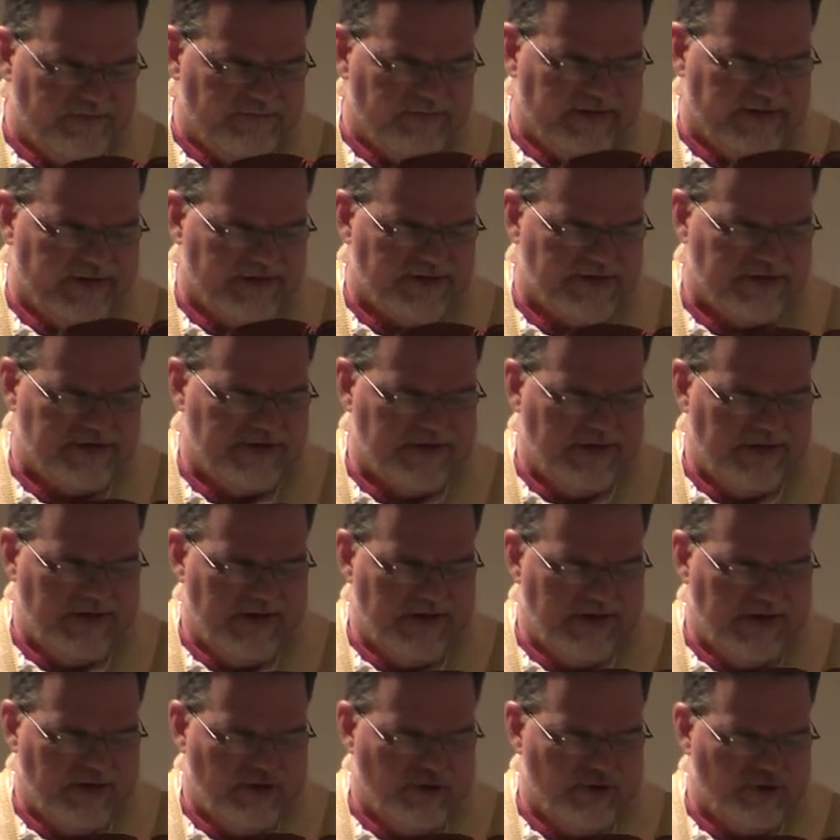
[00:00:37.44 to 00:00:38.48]
flesh,
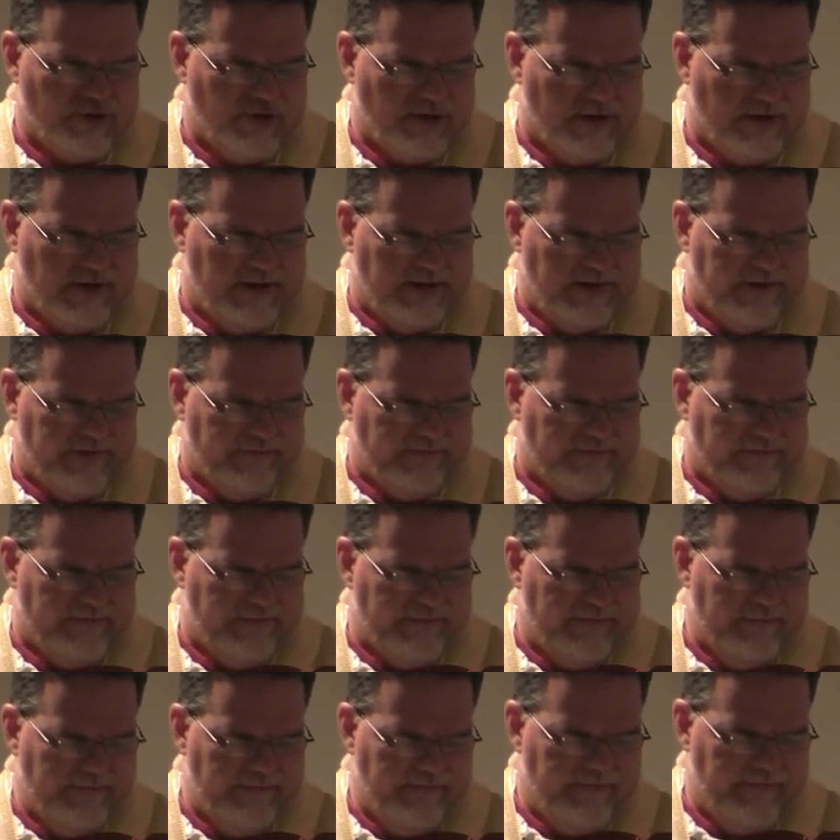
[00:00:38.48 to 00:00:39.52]
you shall live.
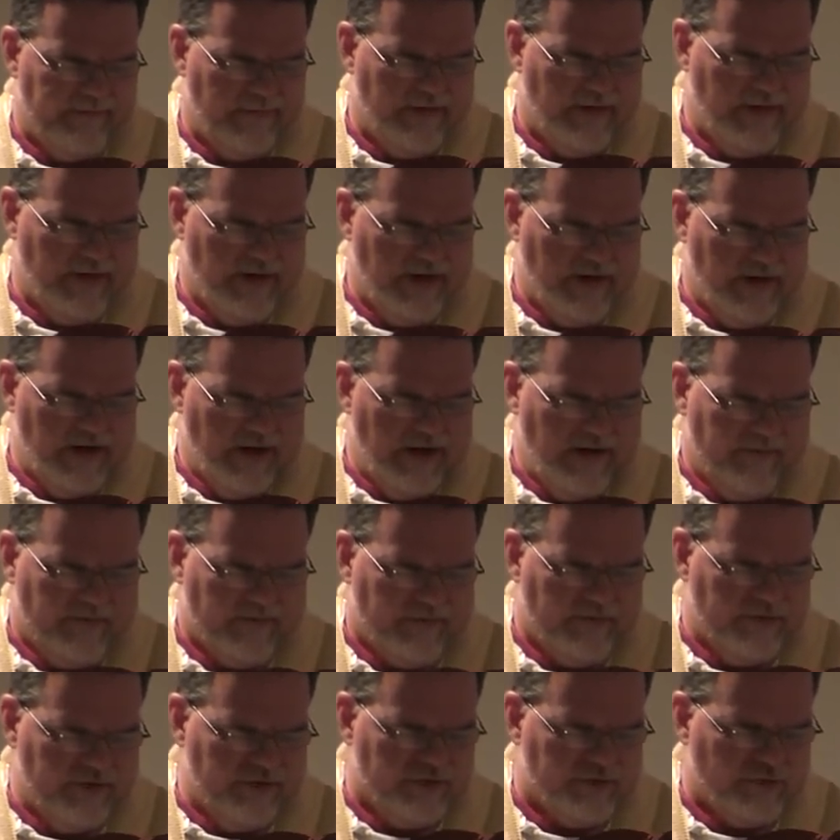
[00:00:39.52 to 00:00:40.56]
For
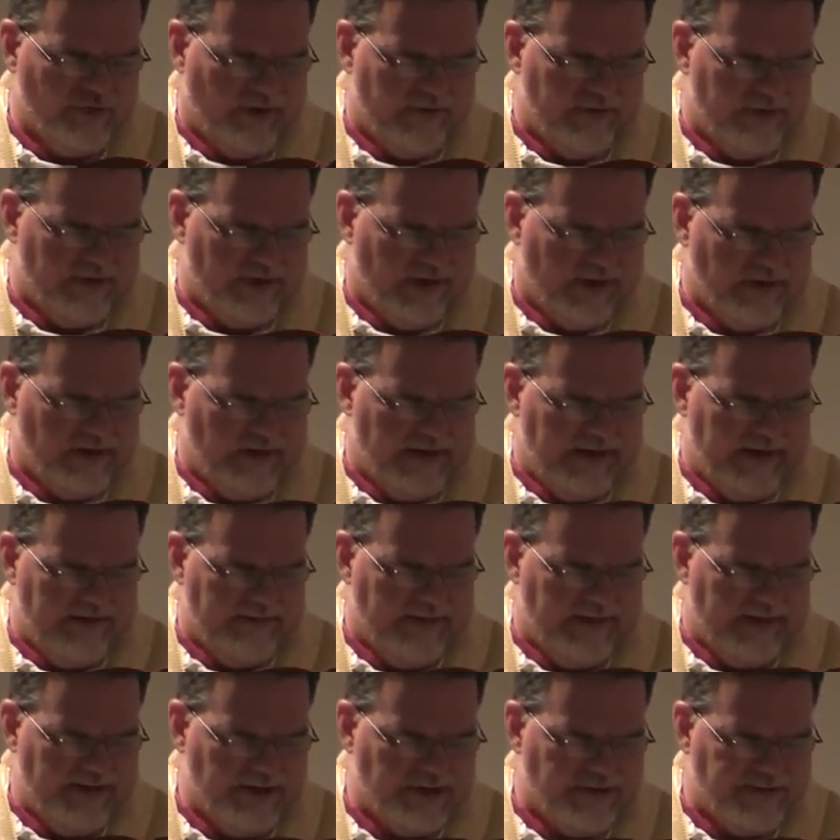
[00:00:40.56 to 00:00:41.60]
whosoever are led
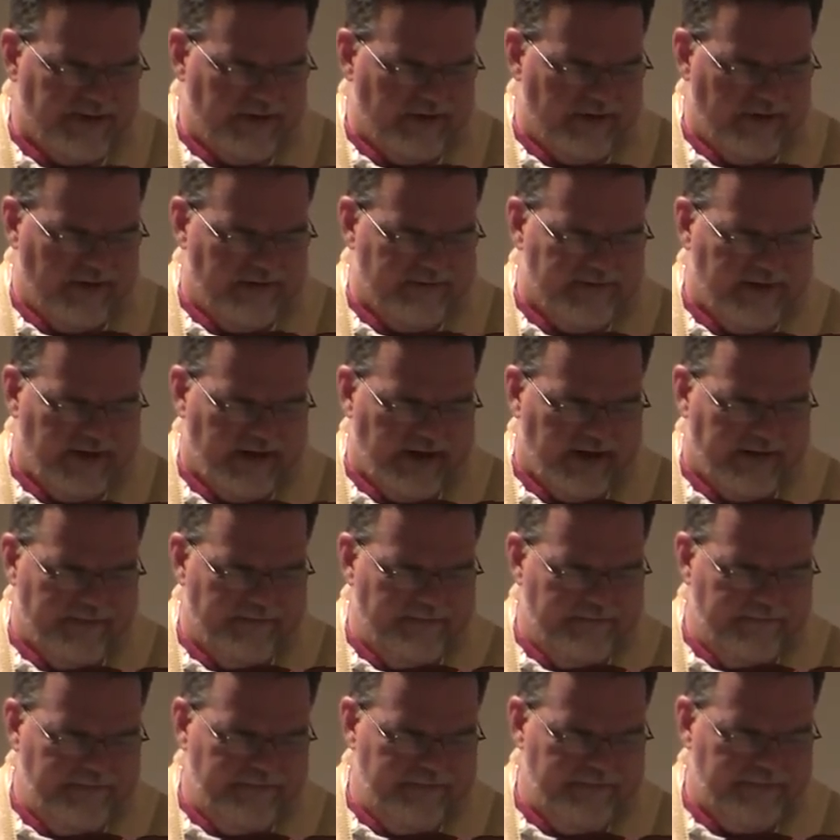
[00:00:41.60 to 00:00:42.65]
by the Spirit of God,
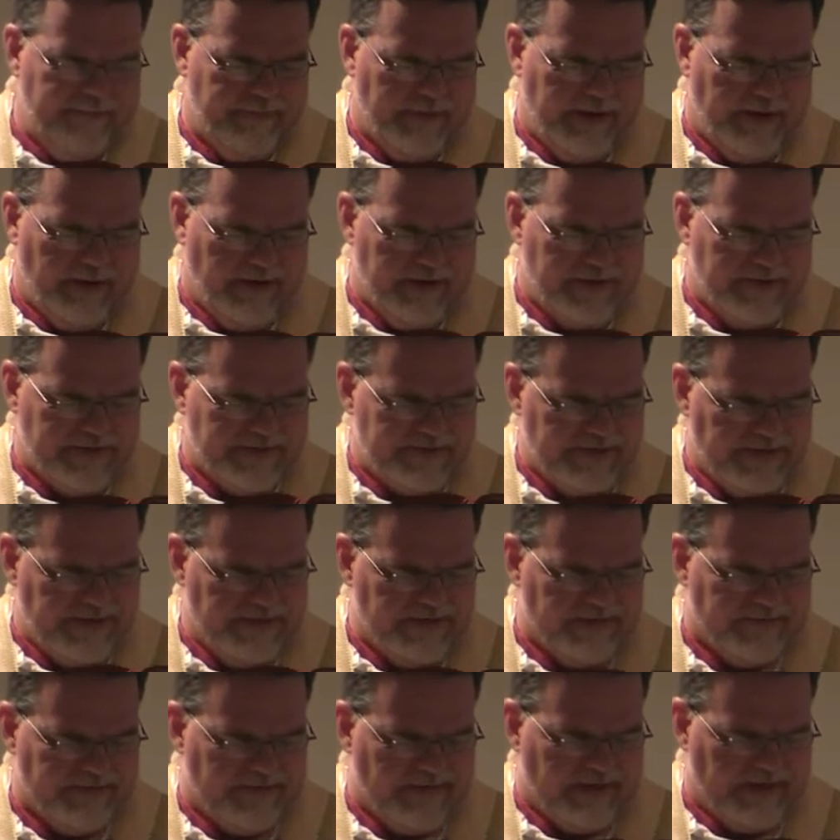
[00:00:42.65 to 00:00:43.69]
they are the
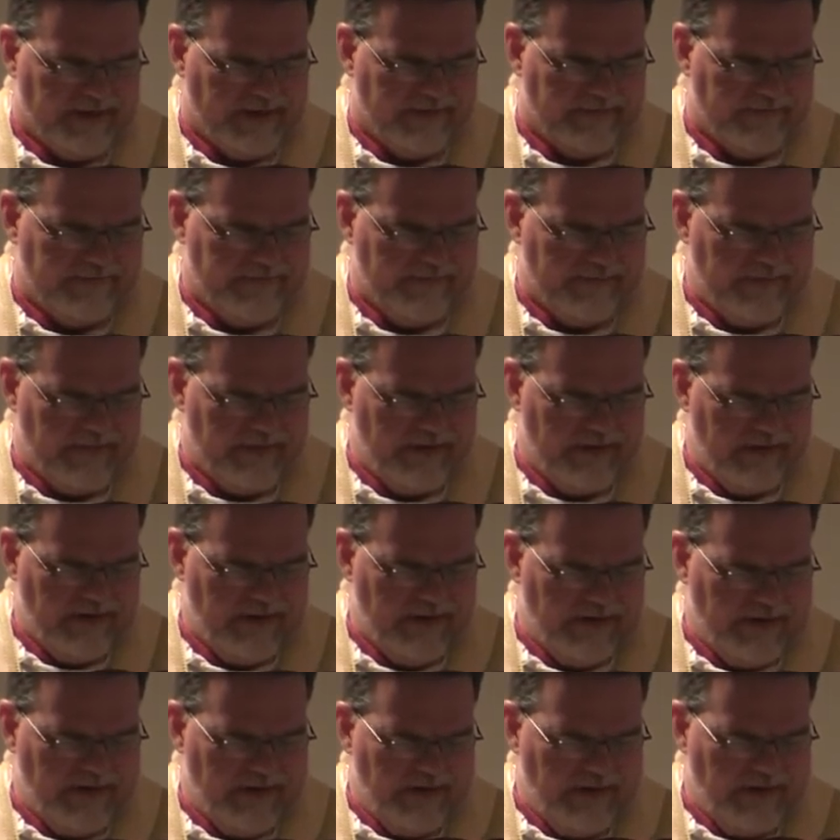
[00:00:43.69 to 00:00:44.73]
sons of God.
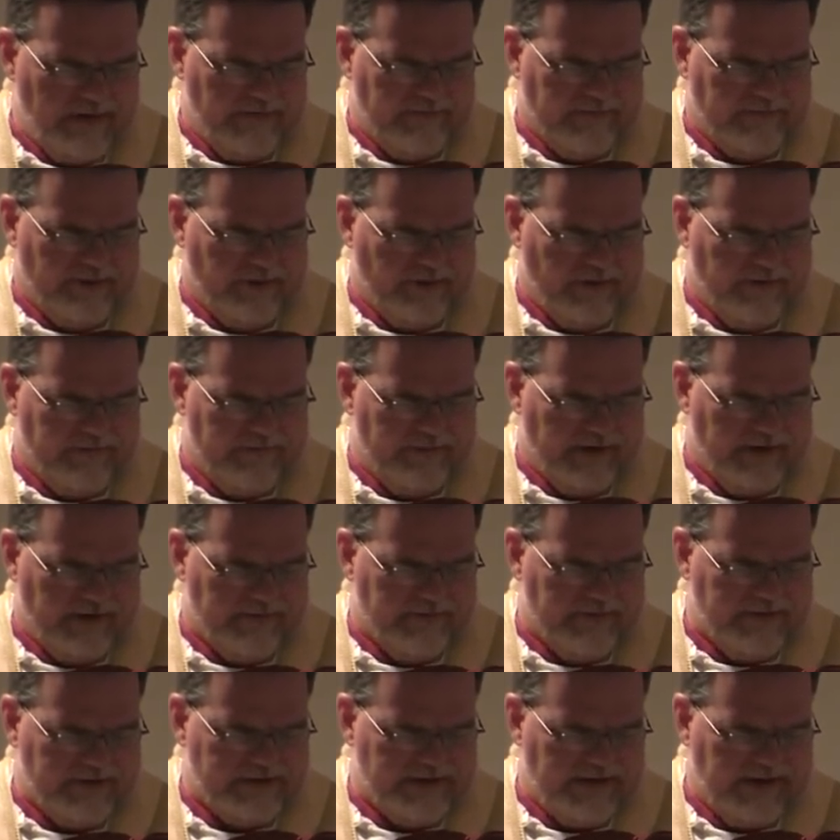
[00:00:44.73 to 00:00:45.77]
For you have not
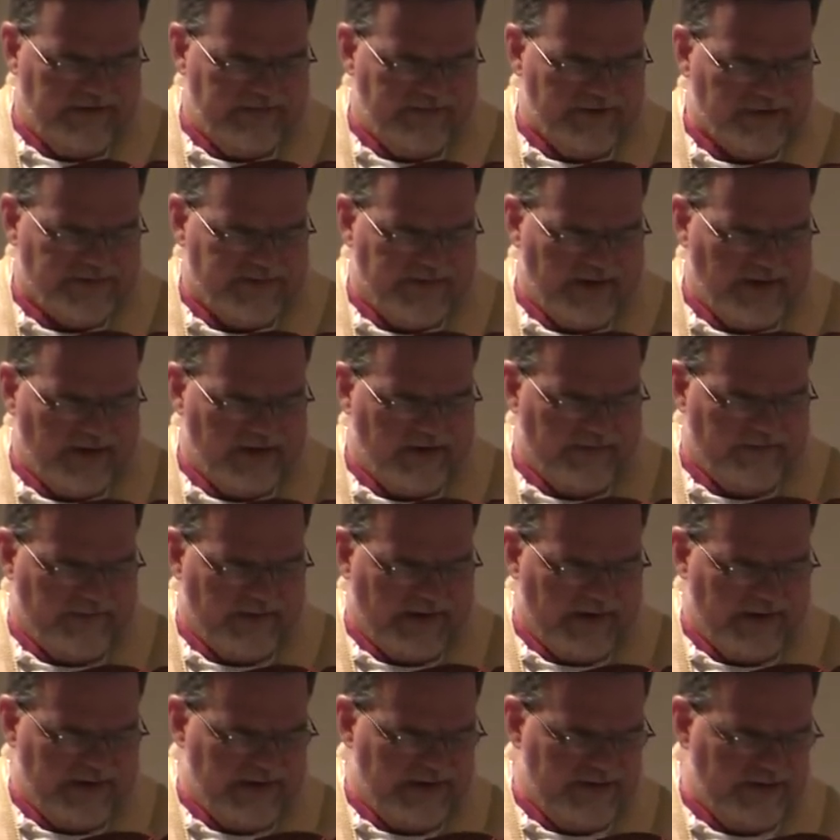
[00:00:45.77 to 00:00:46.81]
received the spirit of
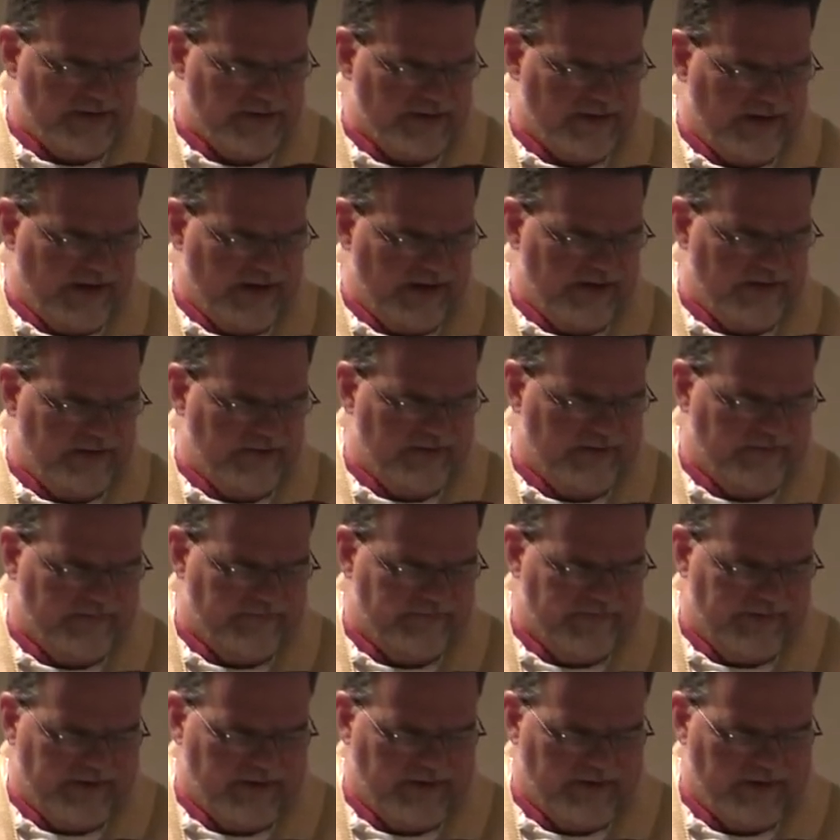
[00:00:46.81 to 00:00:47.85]
bondage again in
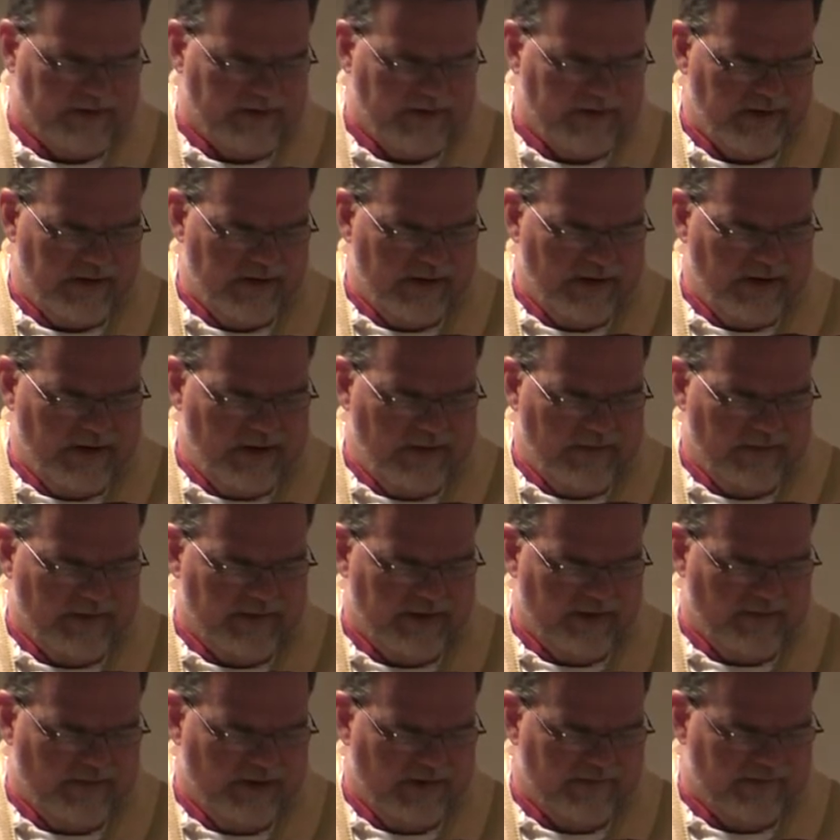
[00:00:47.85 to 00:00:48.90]
fear, but
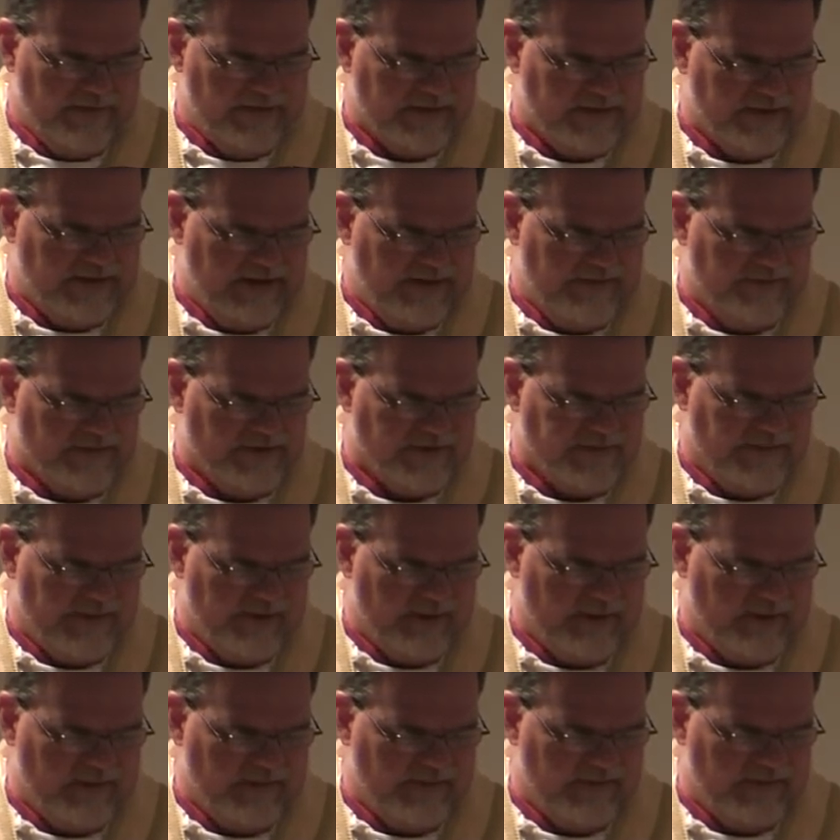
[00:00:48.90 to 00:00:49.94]
you have received the
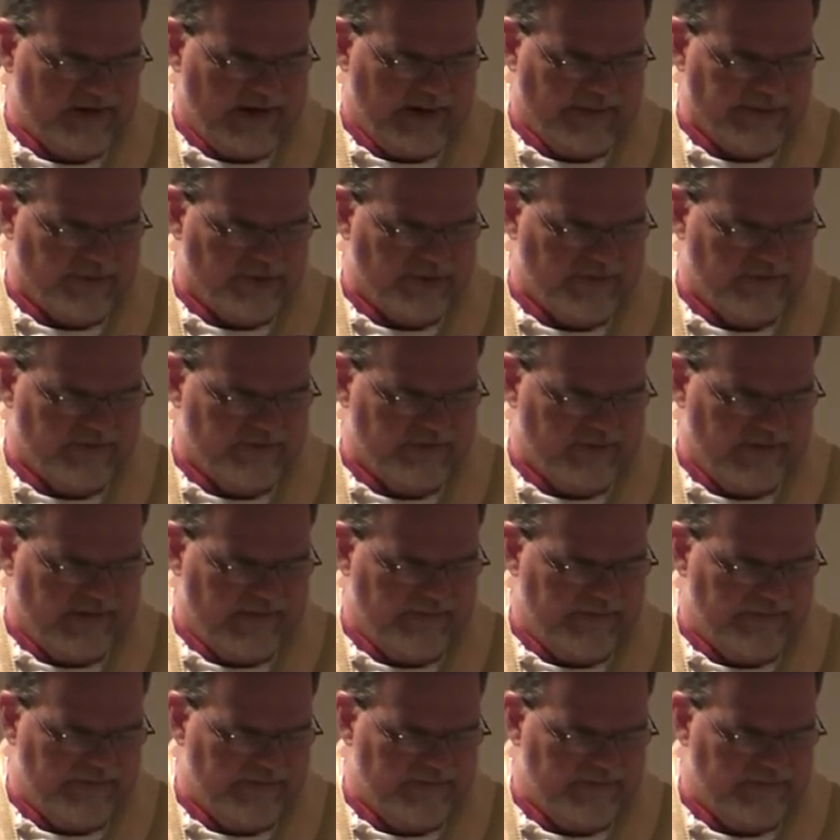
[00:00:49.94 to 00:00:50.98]
spirit of adoption of
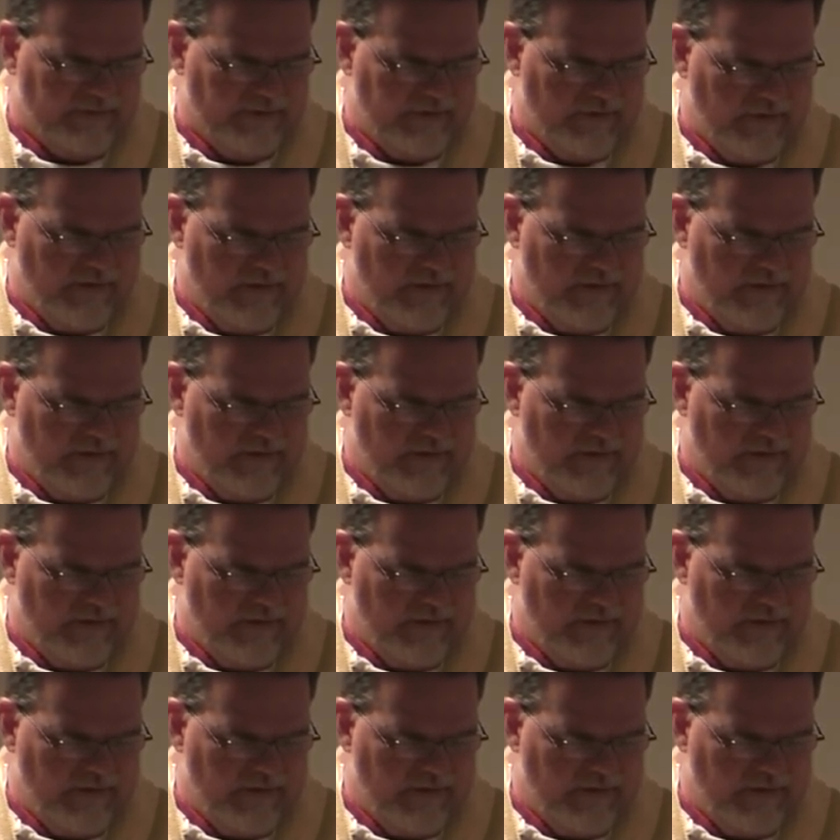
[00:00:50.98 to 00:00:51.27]
sons,